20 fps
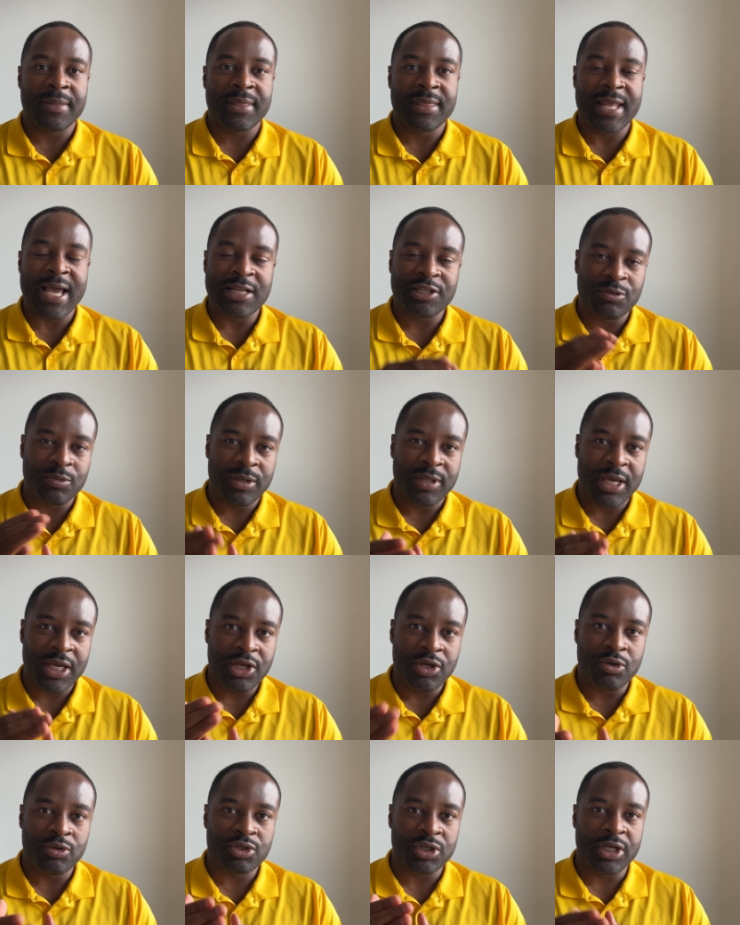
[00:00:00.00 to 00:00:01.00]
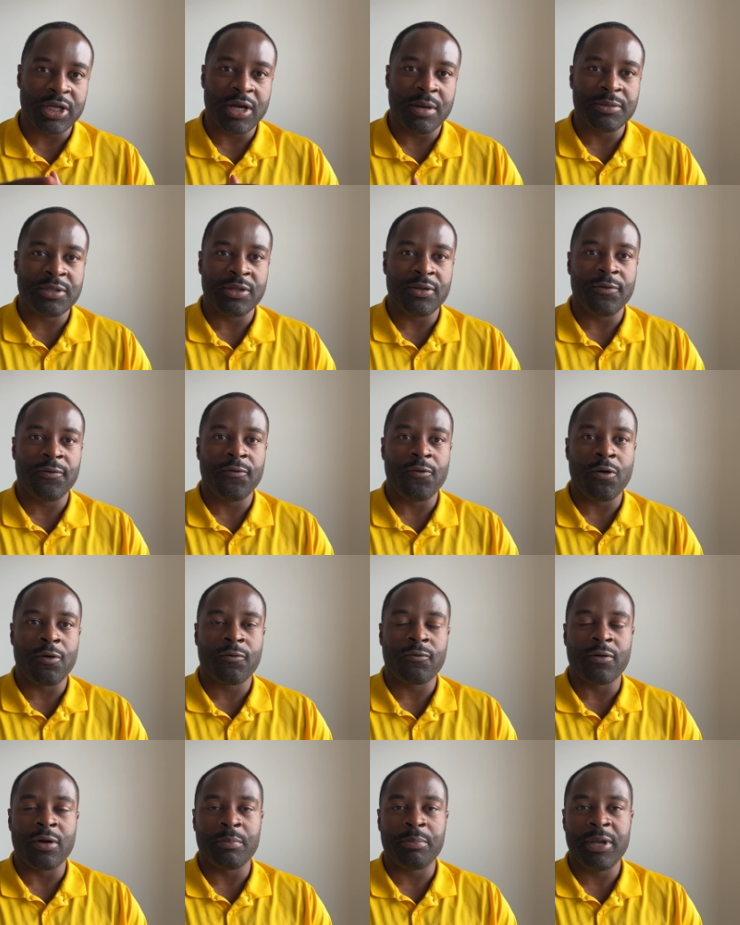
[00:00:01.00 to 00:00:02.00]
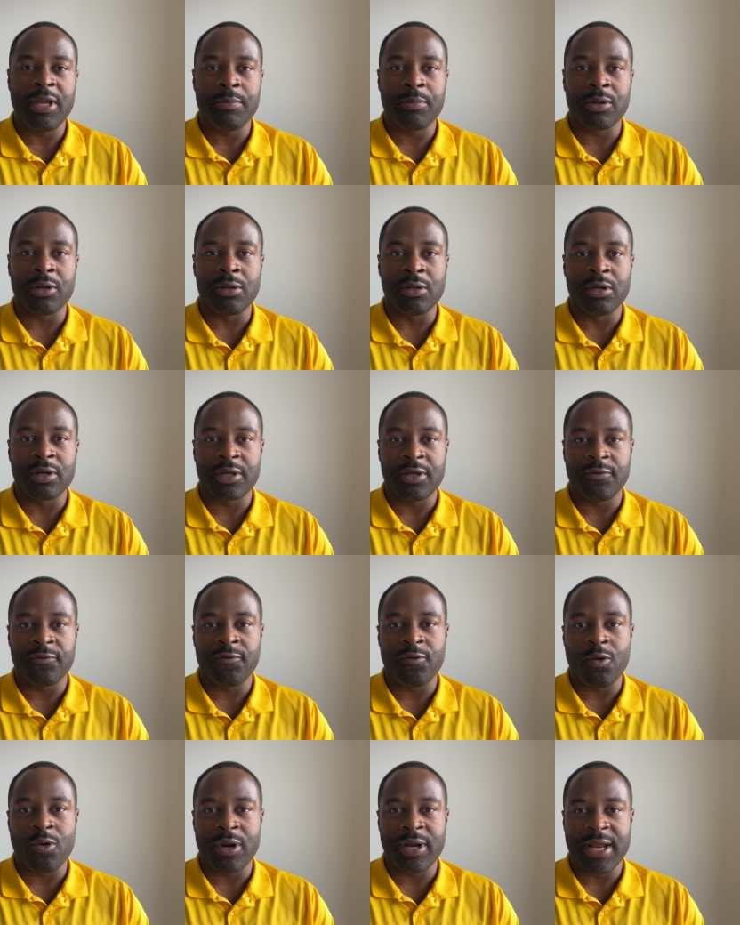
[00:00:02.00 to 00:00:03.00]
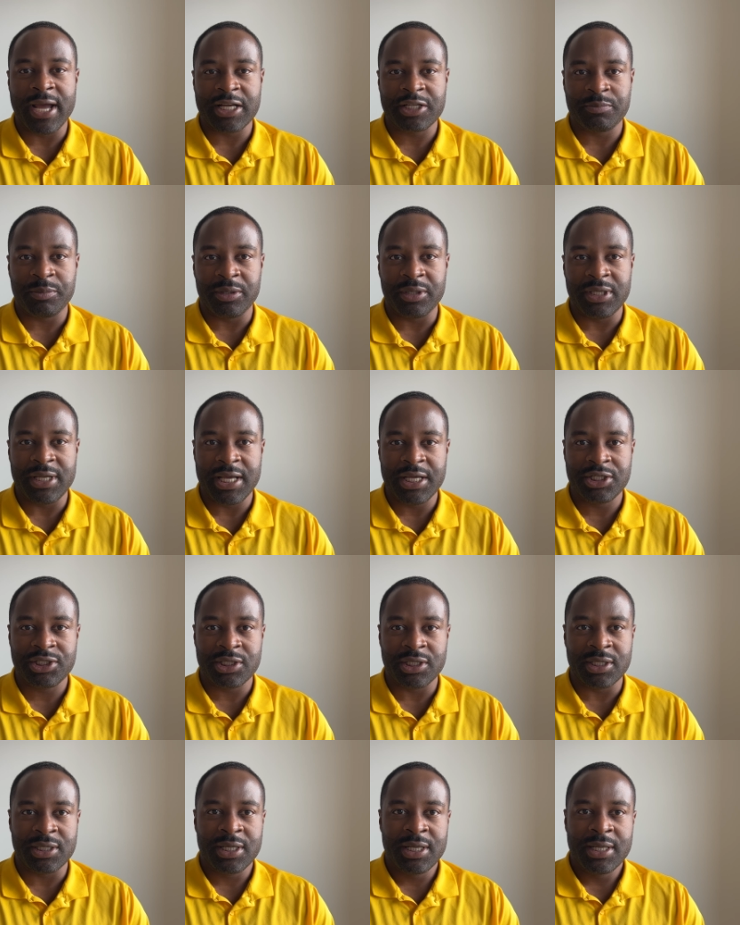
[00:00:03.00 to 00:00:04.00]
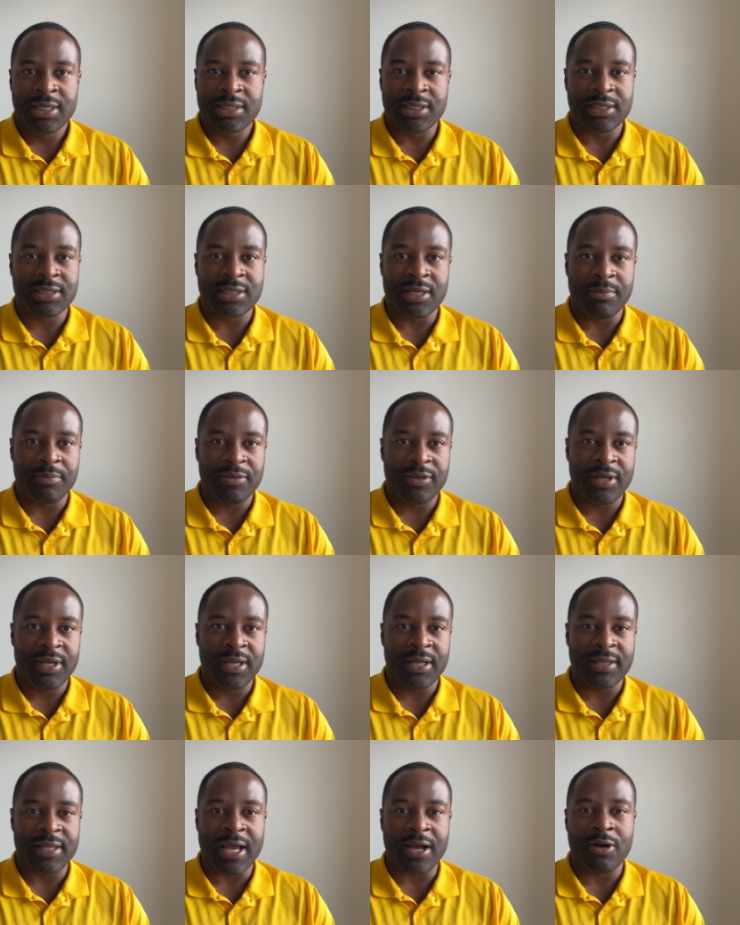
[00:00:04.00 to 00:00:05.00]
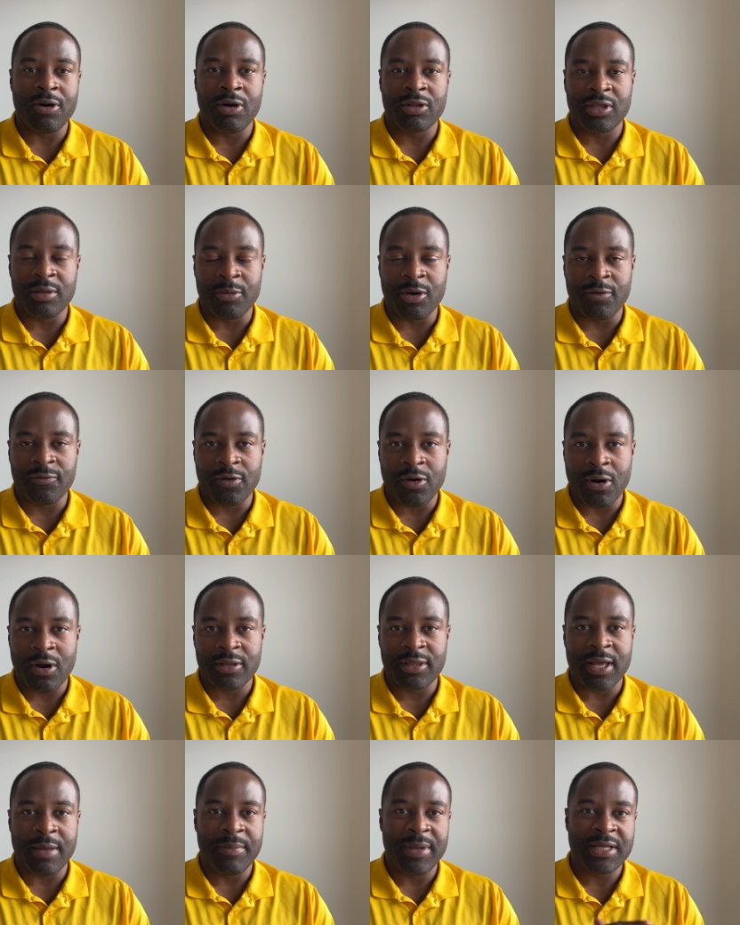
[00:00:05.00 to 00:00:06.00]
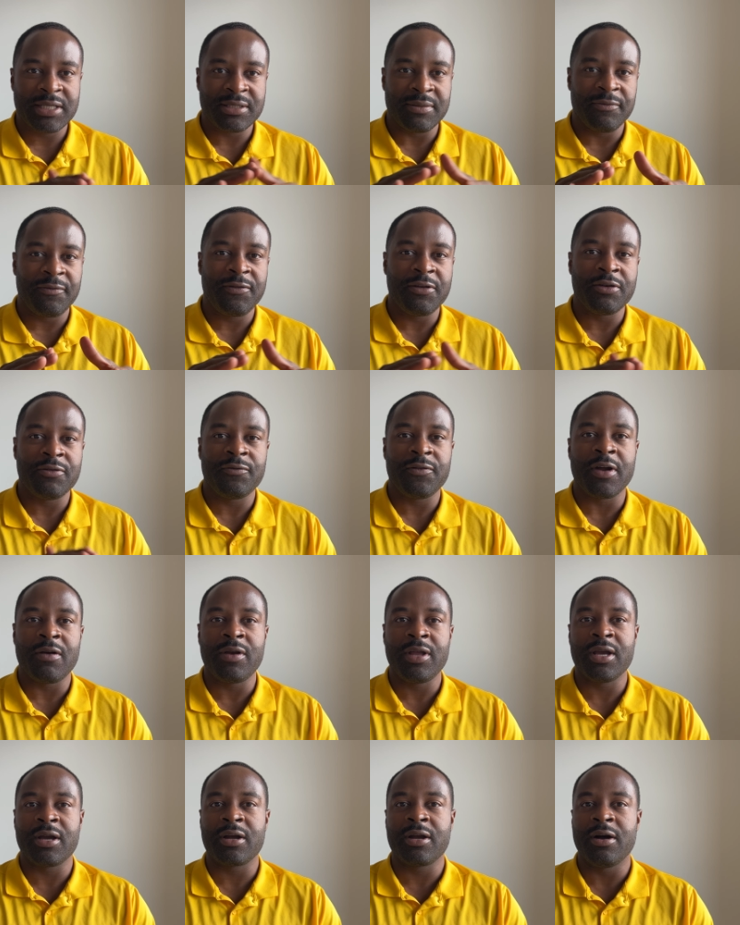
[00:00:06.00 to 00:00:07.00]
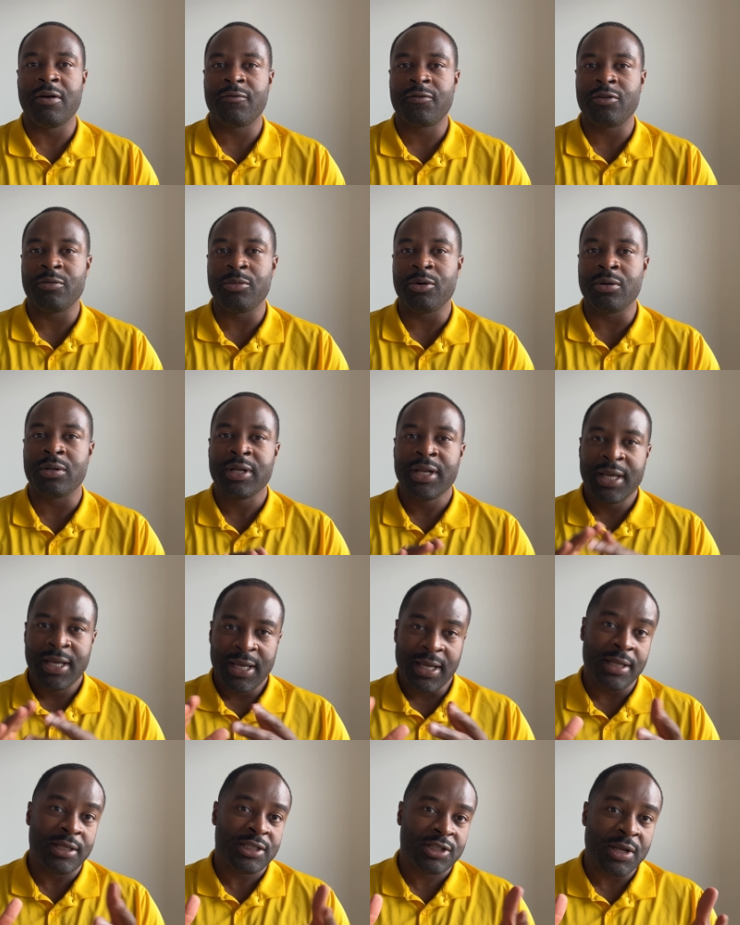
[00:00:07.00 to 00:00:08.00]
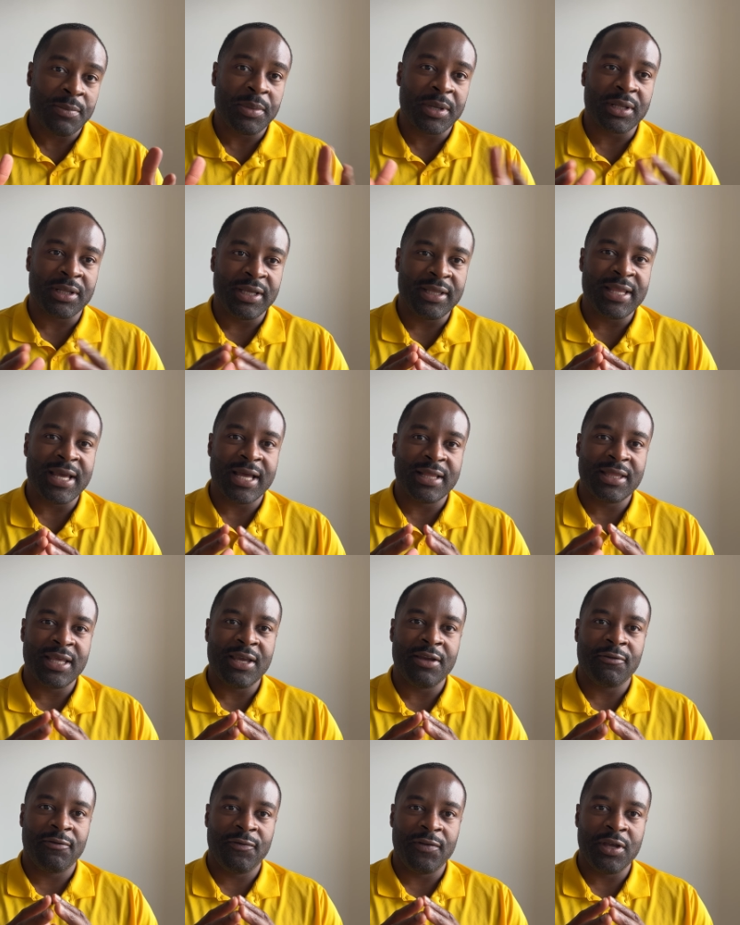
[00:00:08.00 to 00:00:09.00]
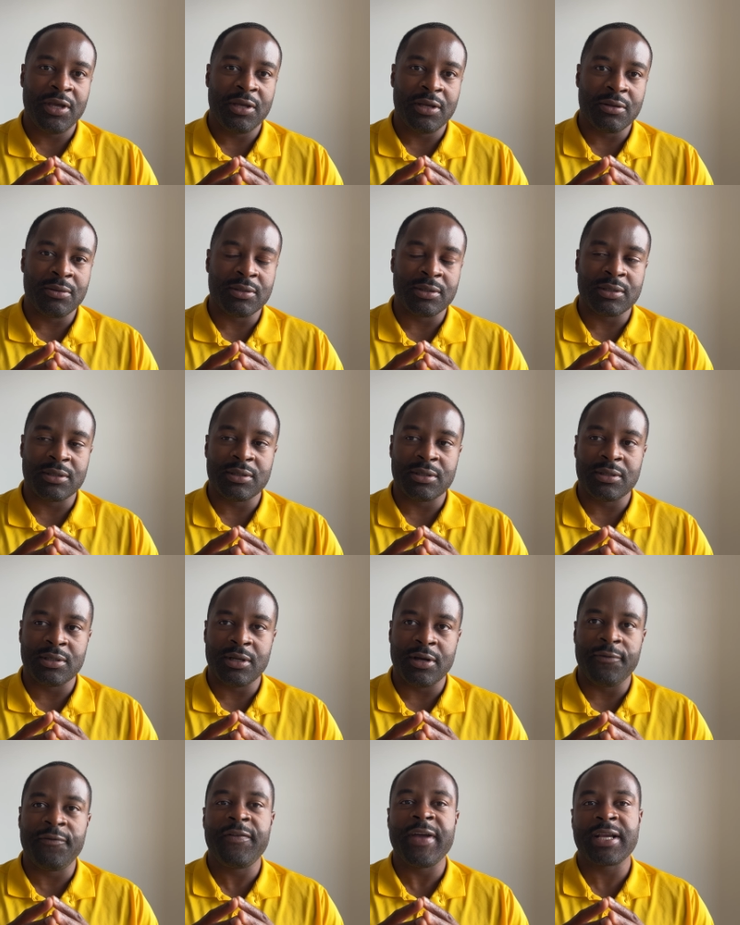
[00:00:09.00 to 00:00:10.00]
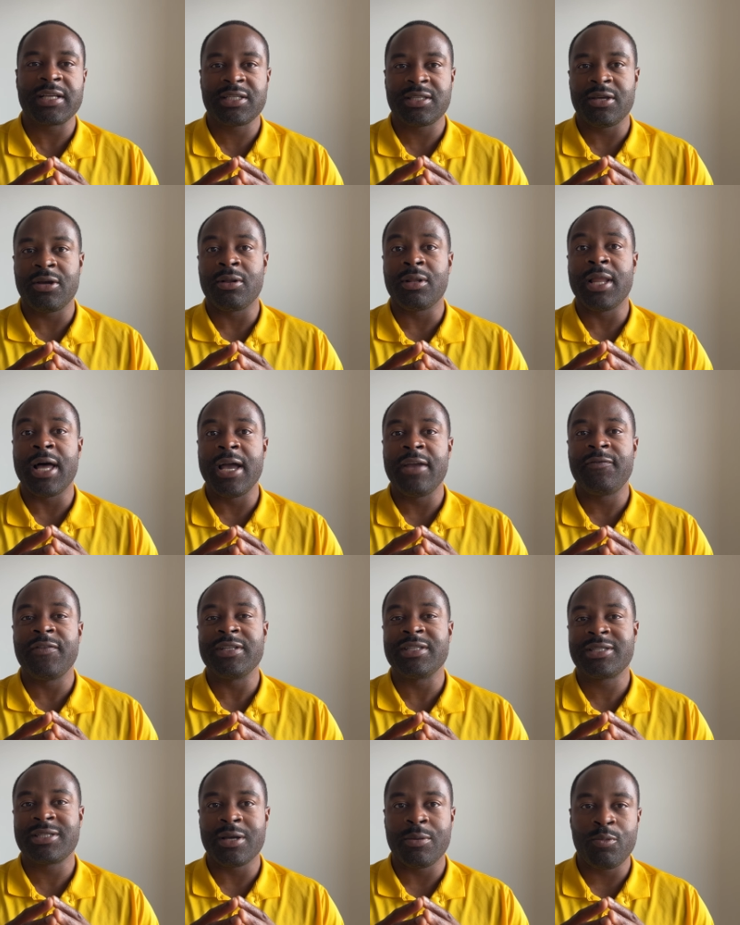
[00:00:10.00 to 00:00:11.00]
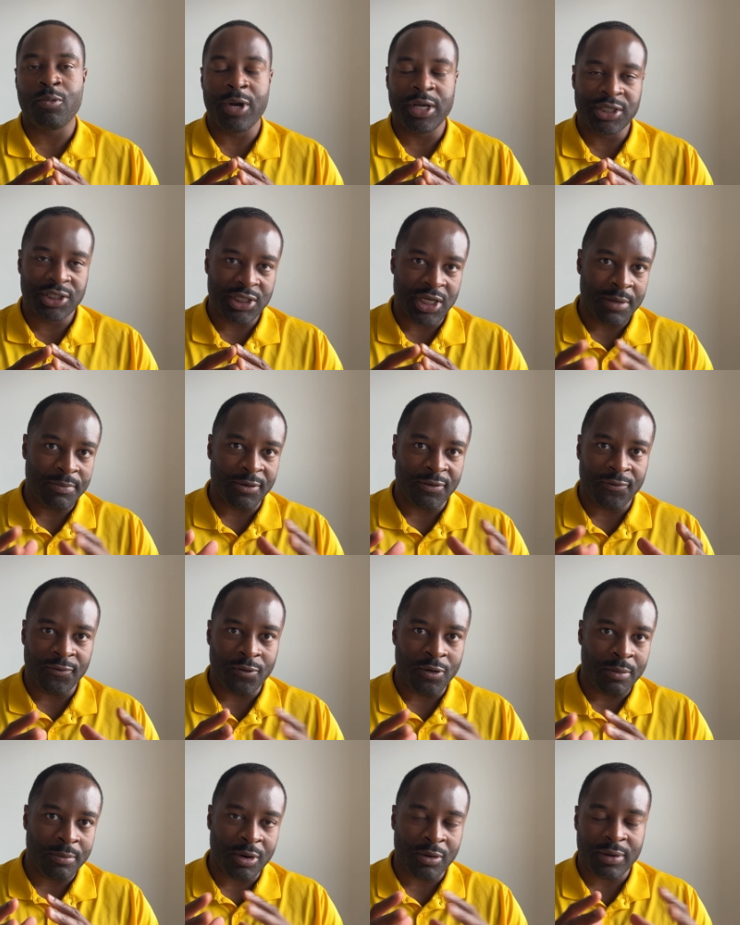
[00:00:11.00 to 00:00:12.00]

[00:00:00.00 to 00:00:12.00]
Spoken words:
That's when they usually come to the forefront. People are looking for an explanation to something that caught them off guard, that makes them feel very uncomfortable, and typically that they feel affects their life in some way, shape, or form.